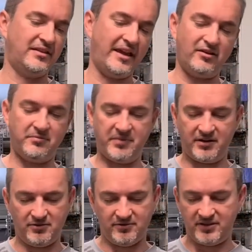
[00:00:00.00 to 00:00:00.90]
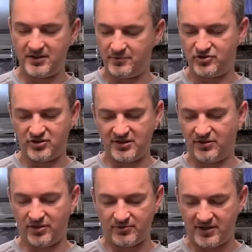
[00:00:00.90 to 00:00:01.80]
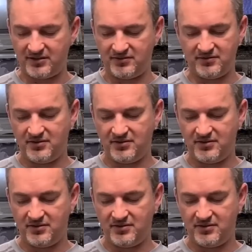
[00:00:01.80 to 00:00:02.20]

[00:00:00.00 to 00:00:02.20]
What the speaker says: outer barrel there, which you can thread